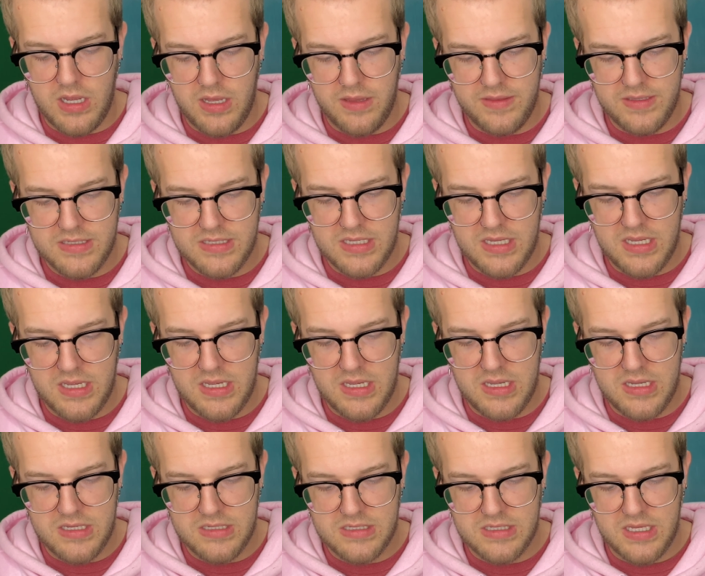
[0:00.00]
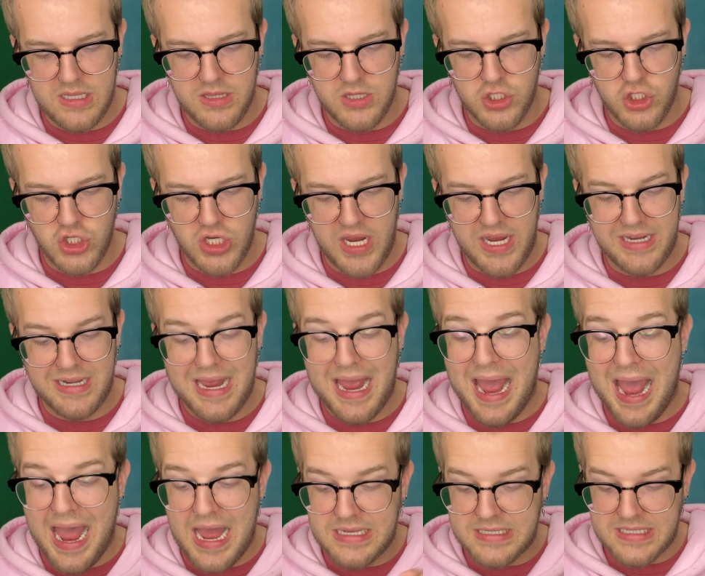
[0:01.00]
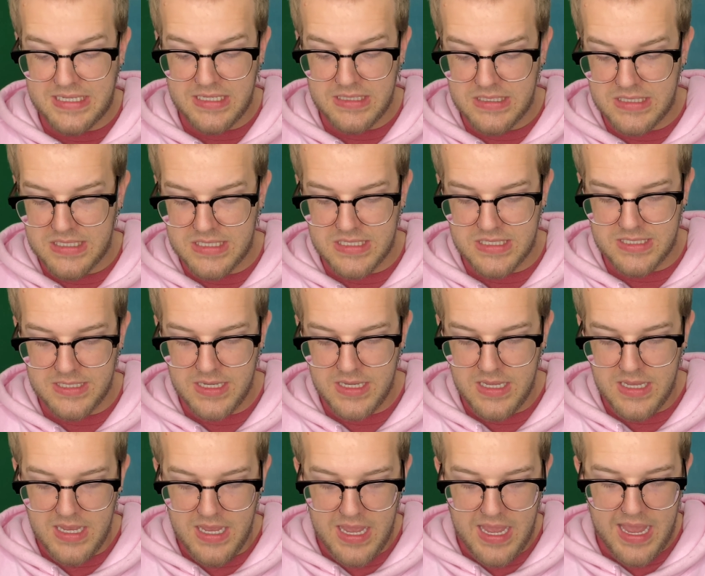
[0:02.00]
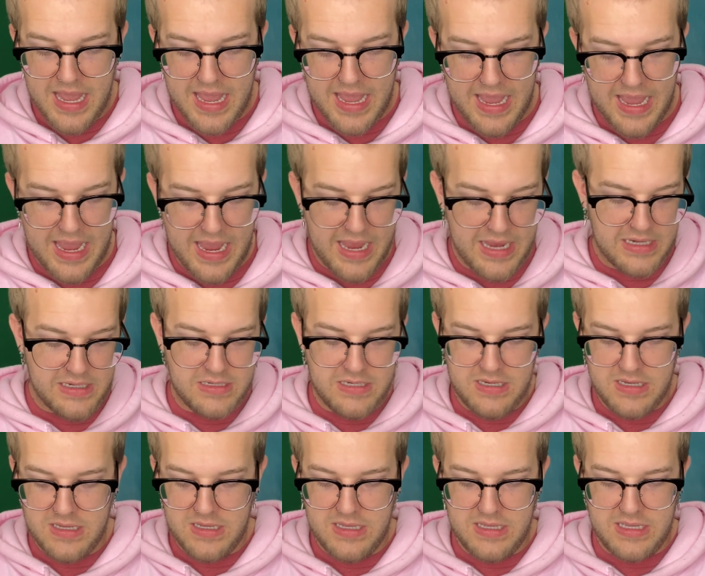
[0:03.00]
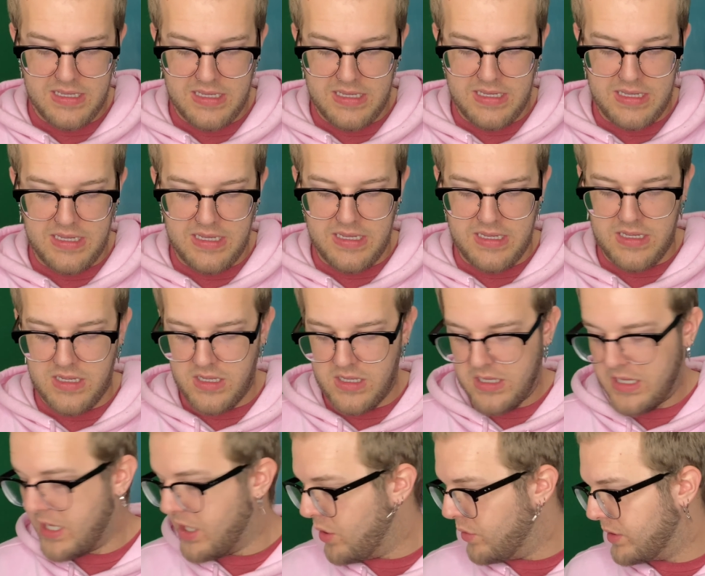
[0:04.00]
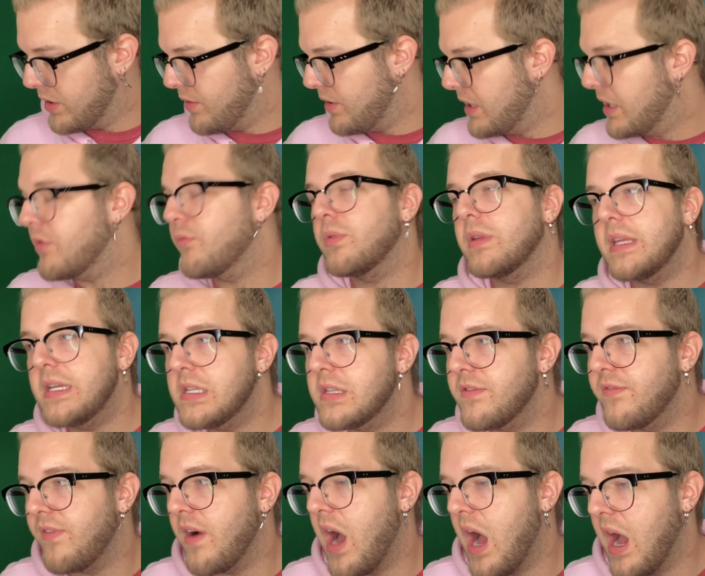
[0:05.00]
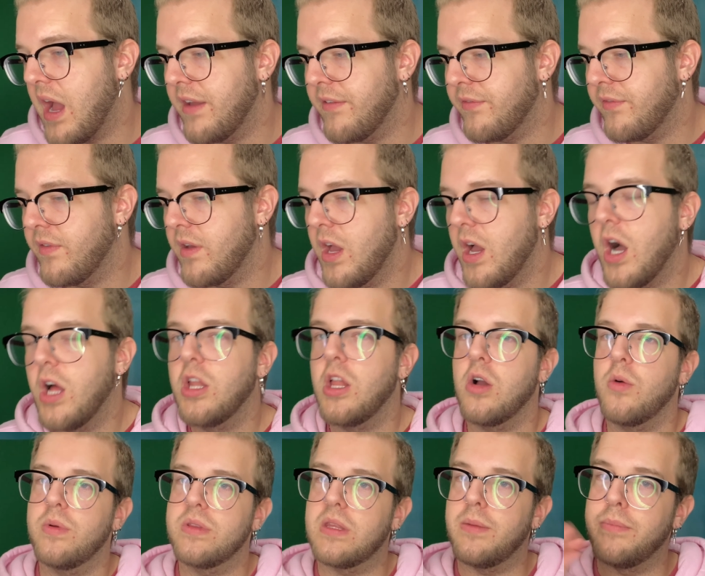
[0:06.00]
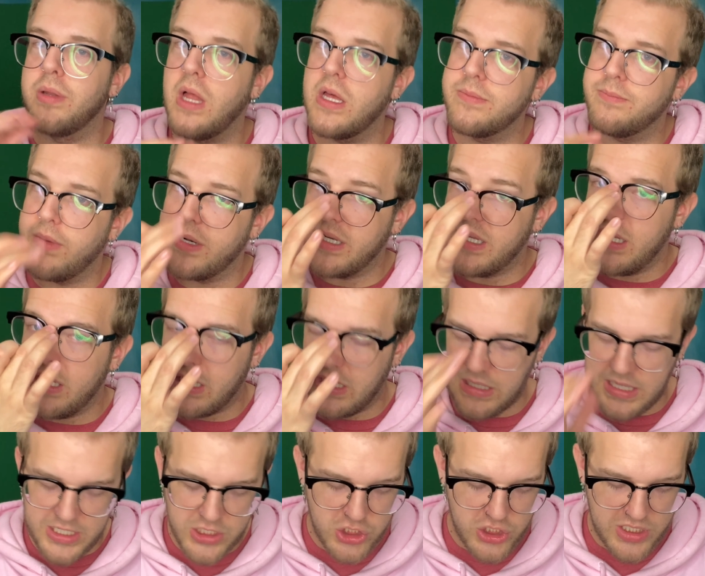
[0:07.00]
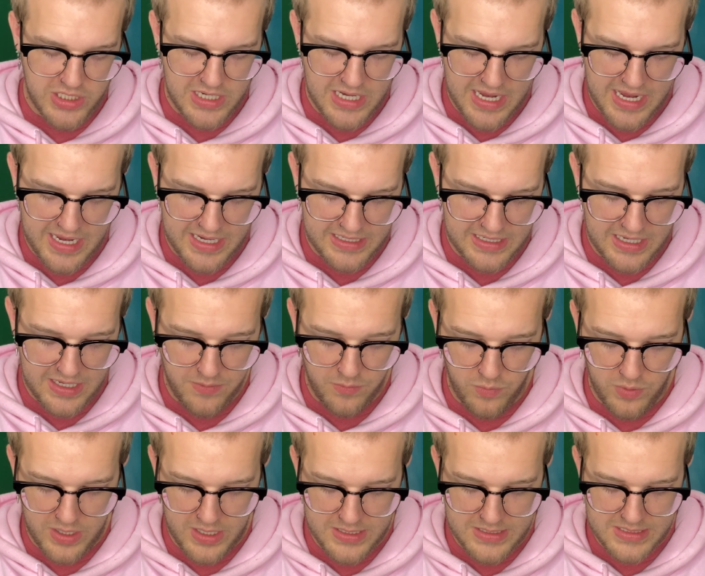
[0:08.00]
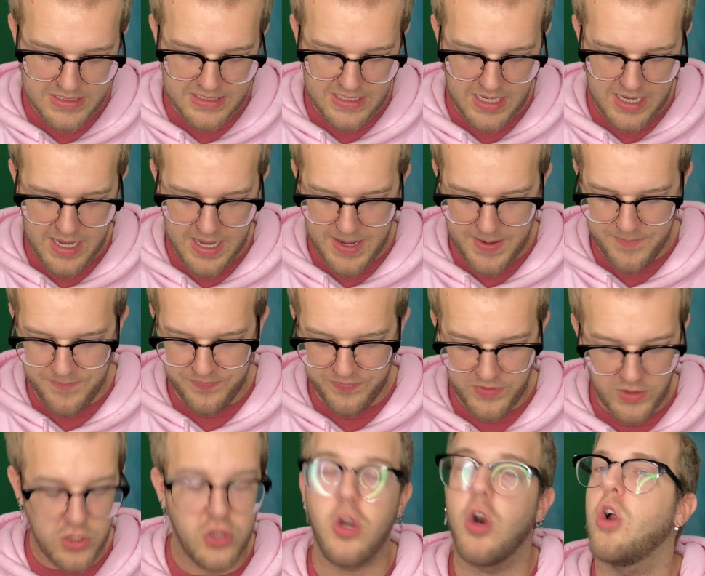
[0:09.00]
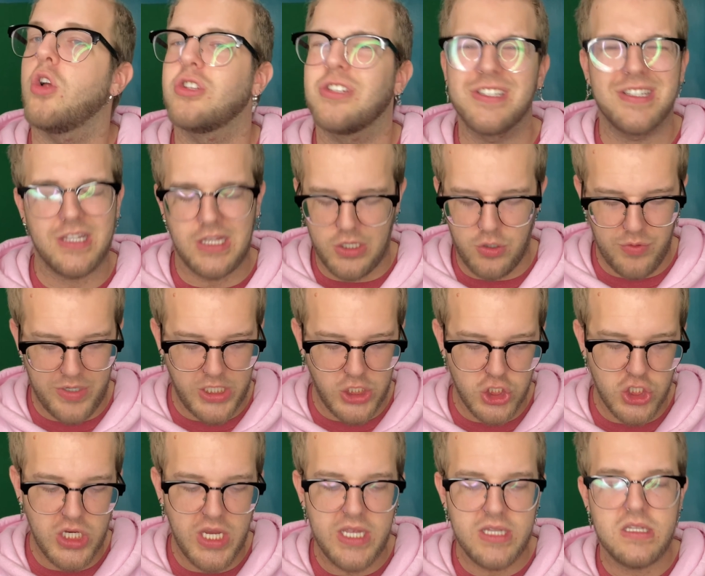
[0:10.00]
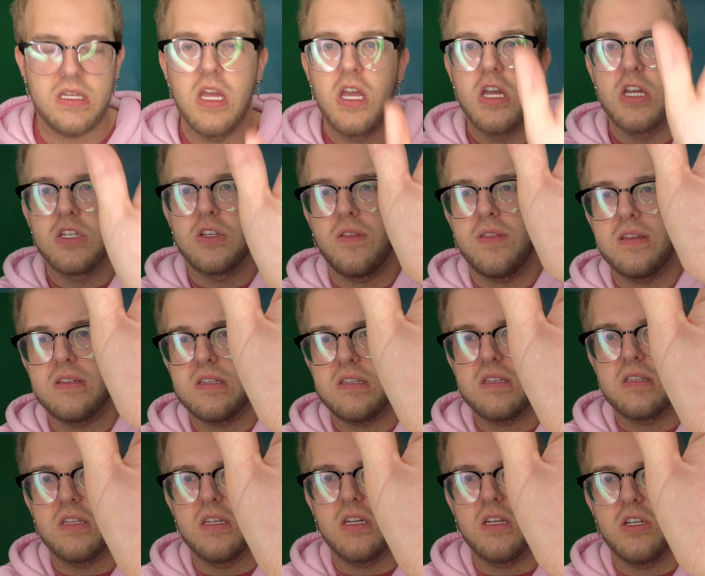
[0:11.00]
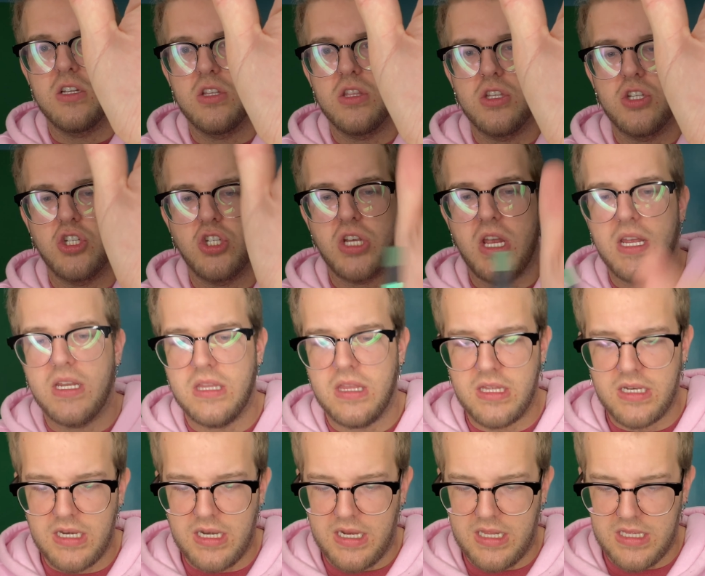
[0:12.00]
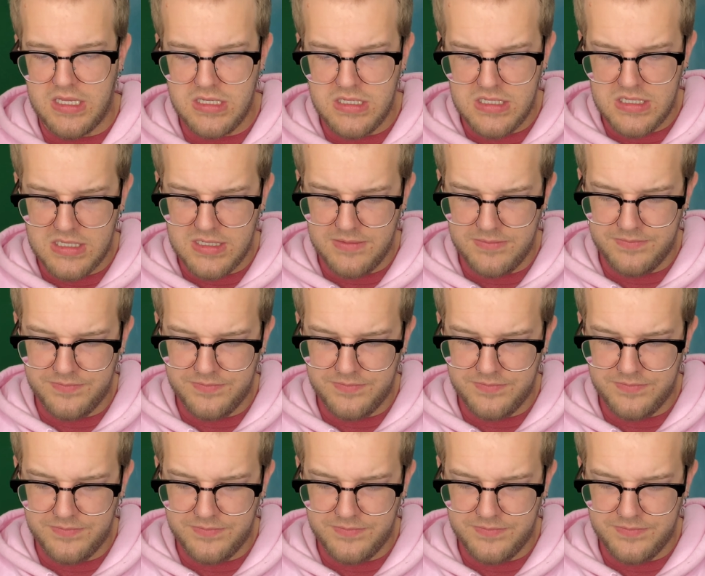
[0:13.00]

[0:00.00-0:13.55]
This is in the shade Acids. And he released 5 along with the Blood Money collection. And it was, they're all just like green shades. So this is the shade that it is.